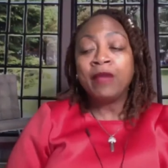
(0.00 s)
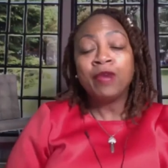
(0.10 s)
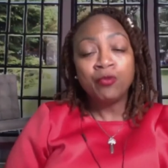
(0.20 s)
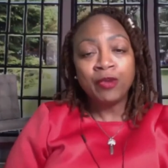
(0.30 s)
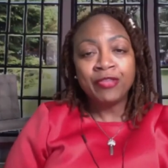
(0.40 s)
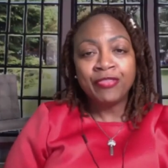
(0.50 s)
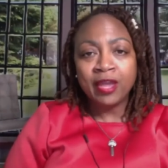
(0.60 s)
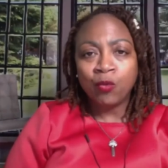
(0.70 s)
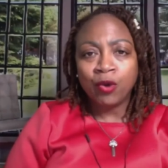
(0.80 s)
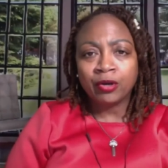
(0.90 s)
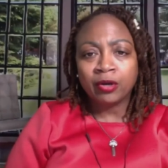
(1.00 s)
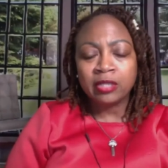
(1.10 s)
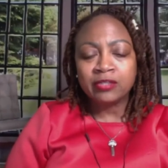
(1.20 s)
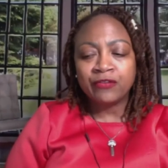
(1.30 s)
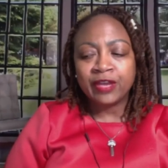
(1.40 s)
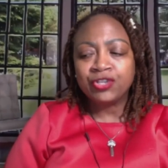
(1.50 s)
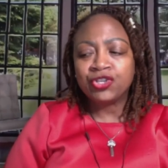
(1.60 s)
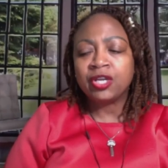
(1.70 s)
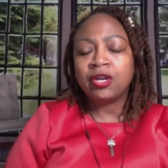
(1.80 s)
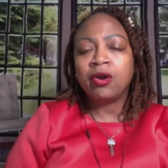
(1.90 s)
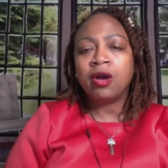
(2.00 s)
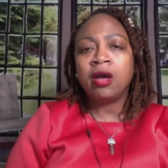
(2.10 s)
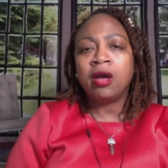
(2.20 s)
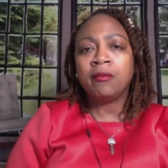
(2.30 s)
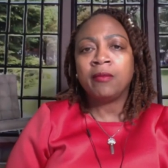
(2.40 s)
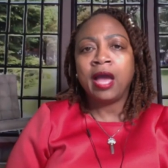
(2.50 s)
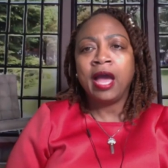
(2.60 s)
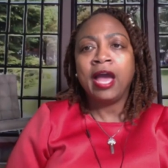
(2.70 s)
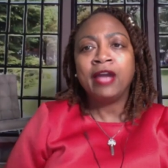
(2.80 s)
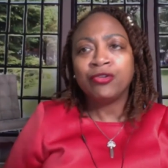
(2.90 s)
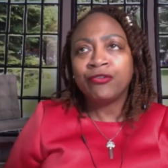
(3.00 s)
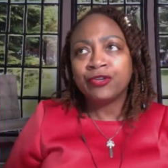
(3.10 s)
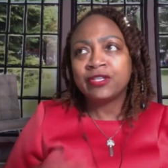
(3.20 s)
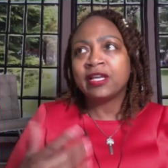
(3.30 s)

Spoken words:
when we think water conservation, I know the first thing